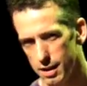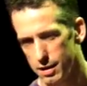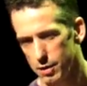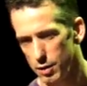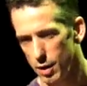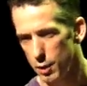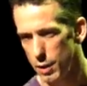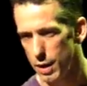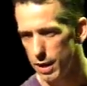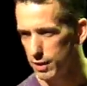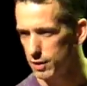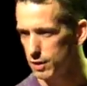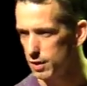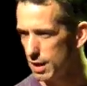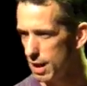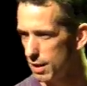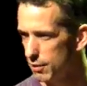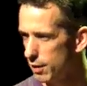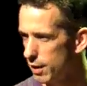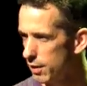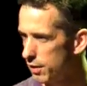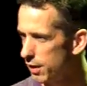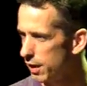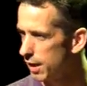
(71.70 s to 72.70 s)
So I want to see
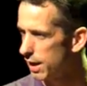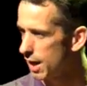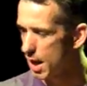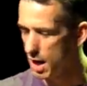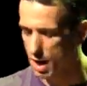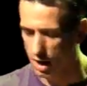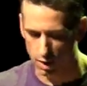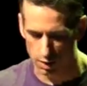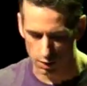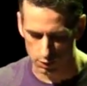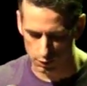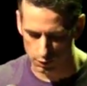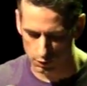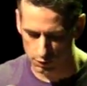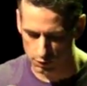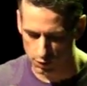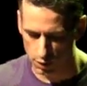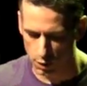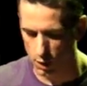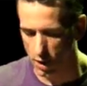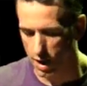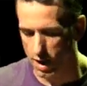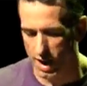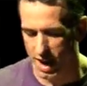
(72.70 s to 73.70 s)
everything else.
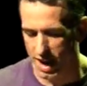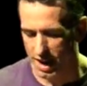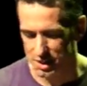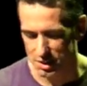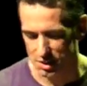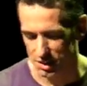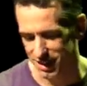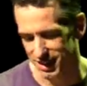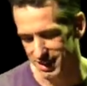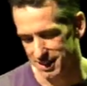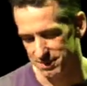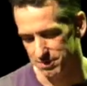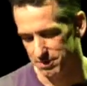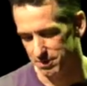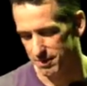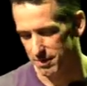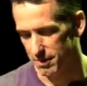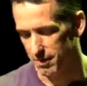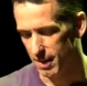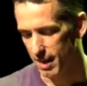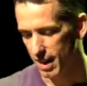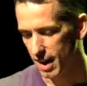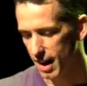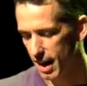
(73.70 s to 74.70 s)
So I
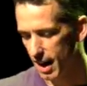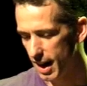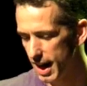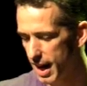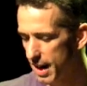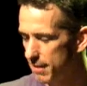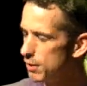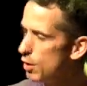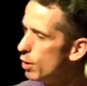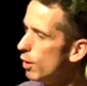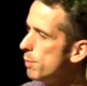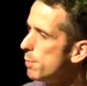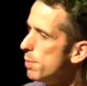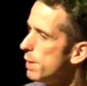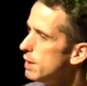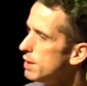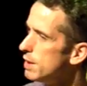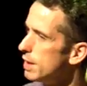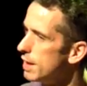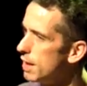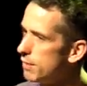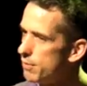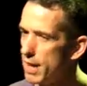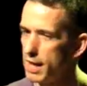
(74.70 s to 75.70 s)
have no
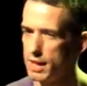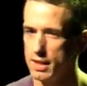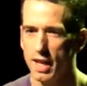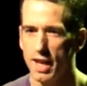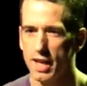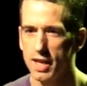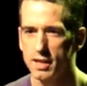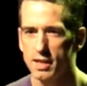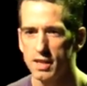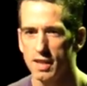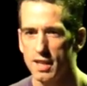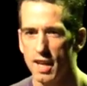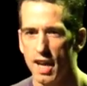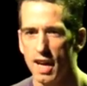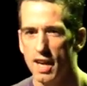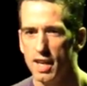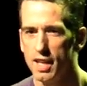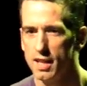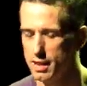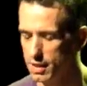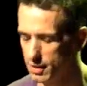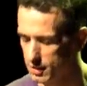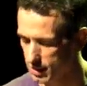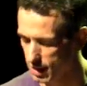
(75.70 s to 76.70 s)
opinion. If I like the
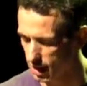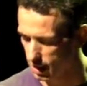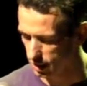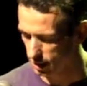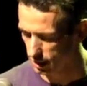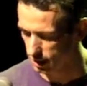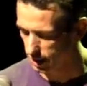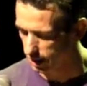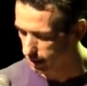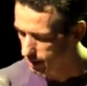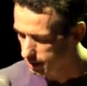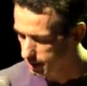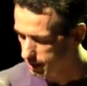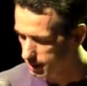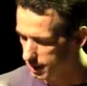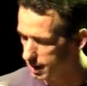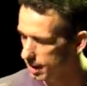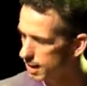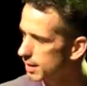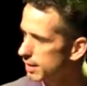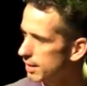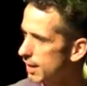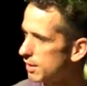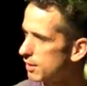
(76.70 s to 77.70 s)
guy and he's got a lengthy
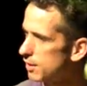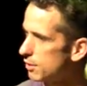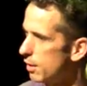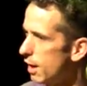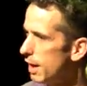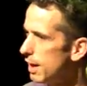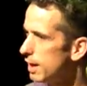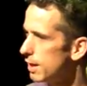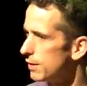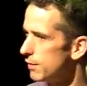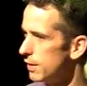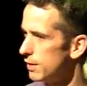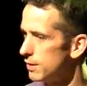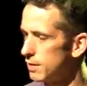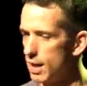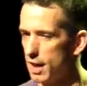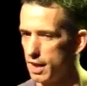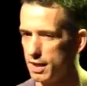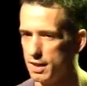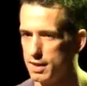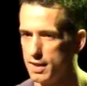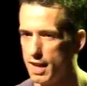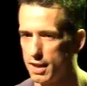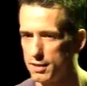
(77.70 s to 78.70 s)
dick, that's great. If he's
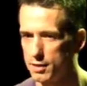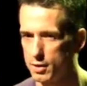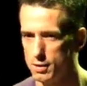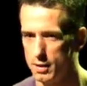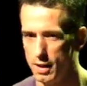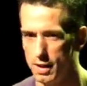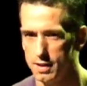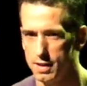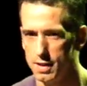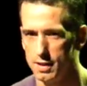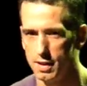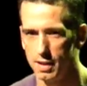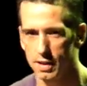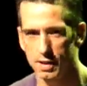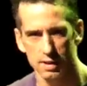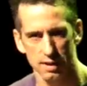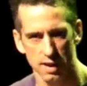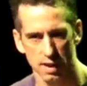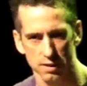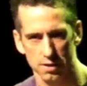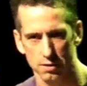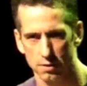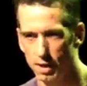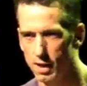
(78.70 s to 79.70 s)
got a not so lengthy dick,
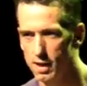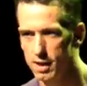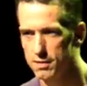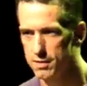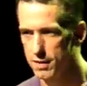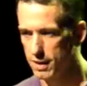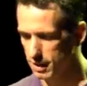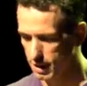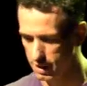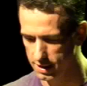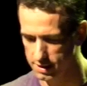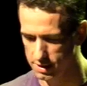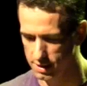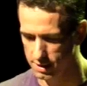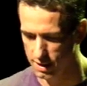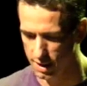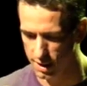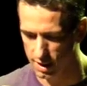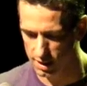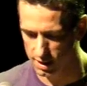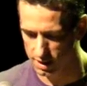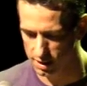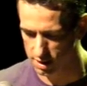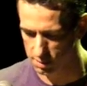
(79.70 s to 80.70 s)
that's great. If I like the
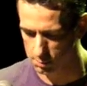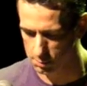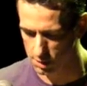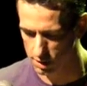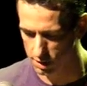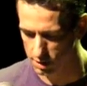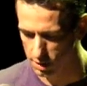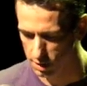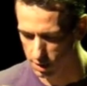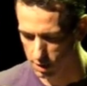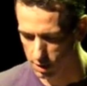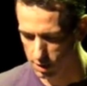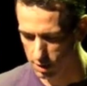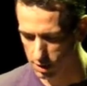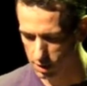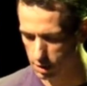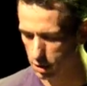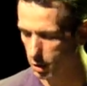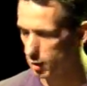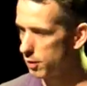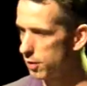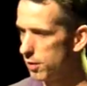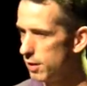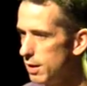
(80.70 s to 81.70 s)
guy, it can be
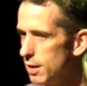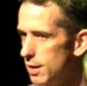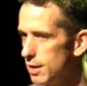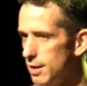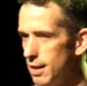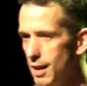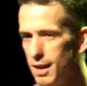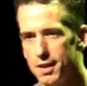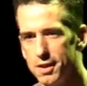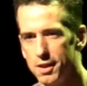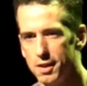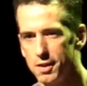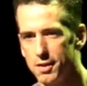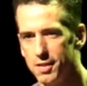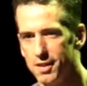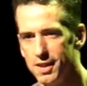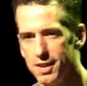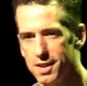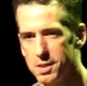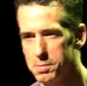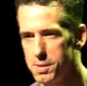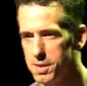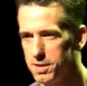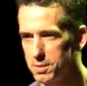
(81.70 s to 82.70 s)
girthy or not
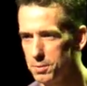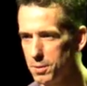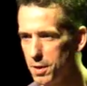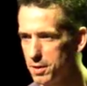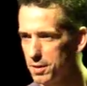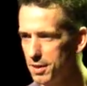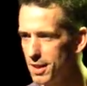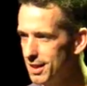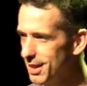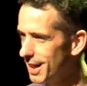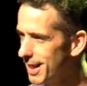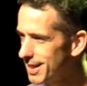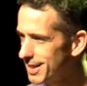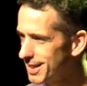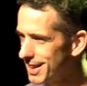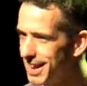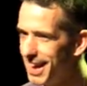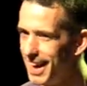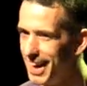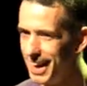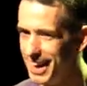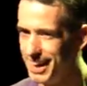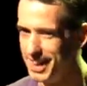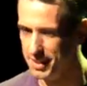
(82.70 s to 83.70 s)
girthy. It depends on whether I like the
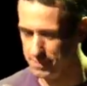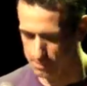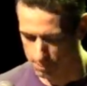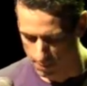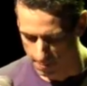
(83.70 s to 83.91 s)
guy.